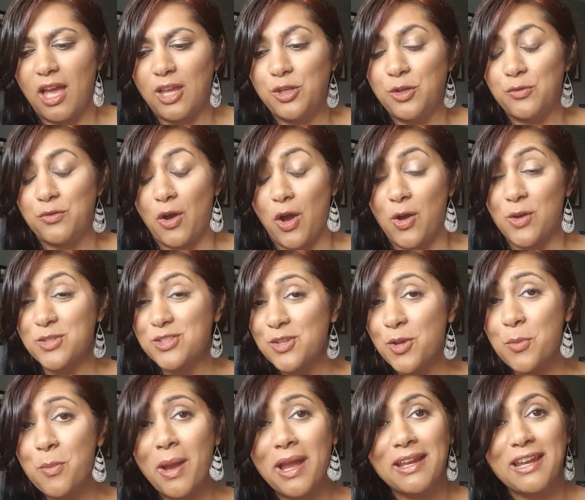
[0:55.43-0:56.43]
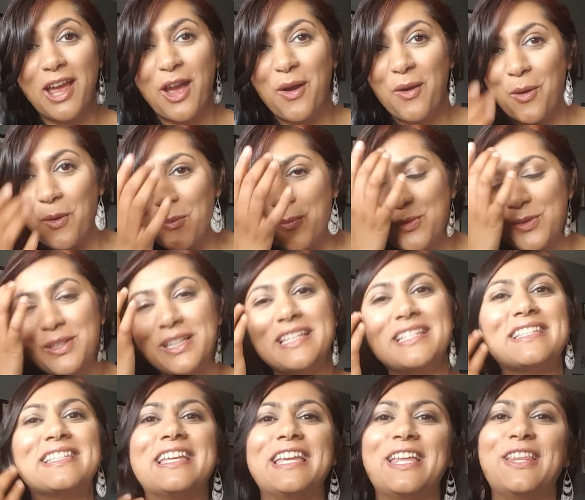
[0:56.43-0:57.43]
You've also by now hopefully
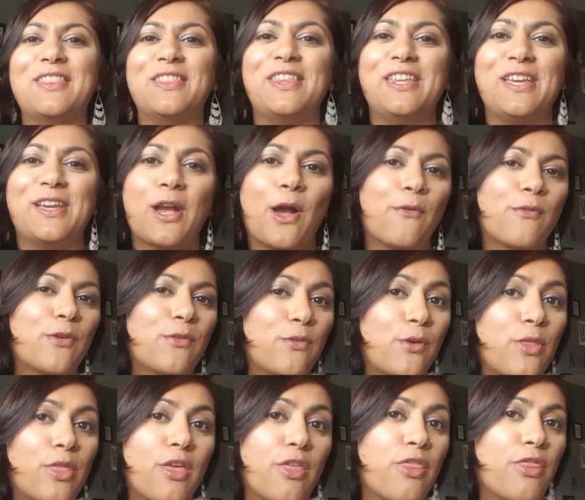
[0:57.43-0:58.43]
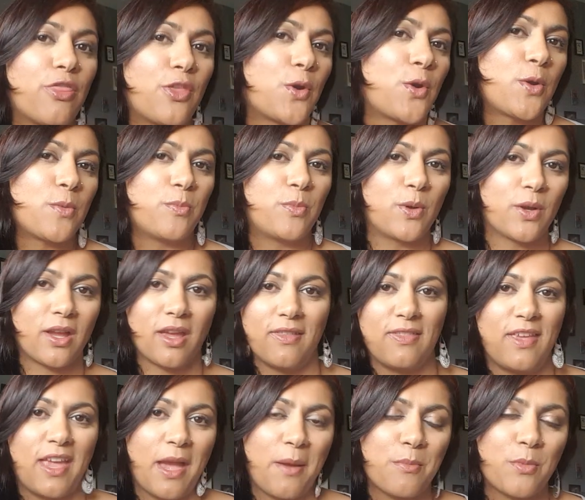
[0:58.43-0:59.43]
seen the cover for the third book
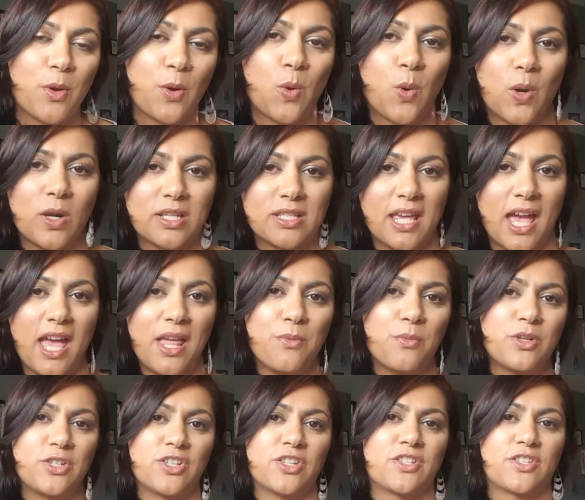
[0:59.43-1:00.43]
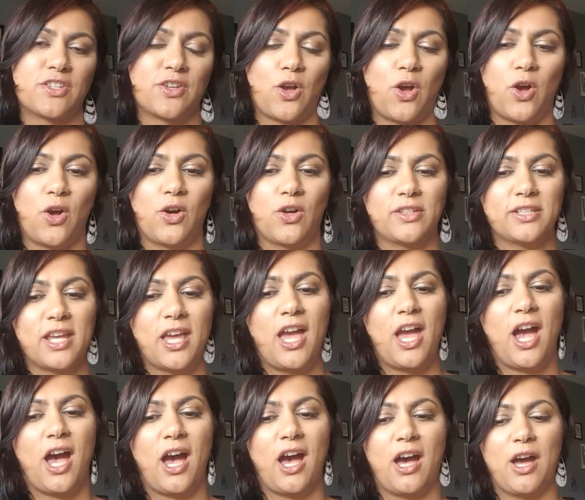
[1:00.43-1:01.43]
in the Ember Quartet, which is called
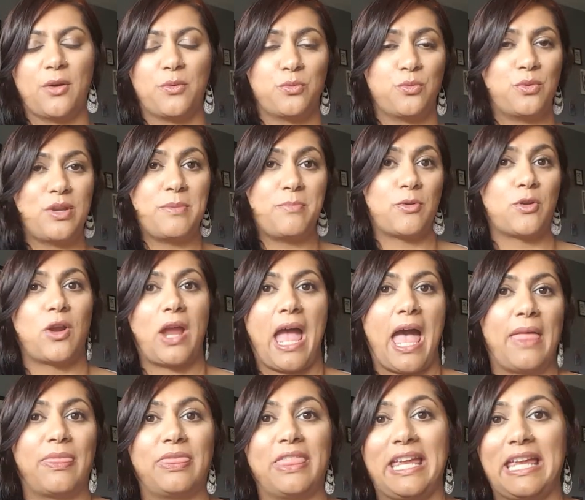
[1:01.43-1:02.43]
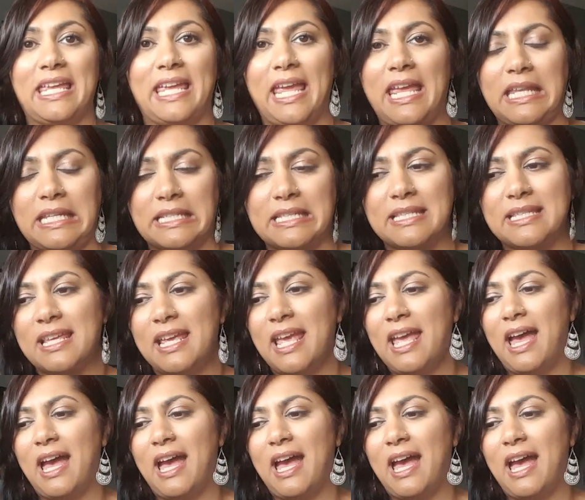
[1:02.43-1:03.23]
uh, Reaper at the Gates.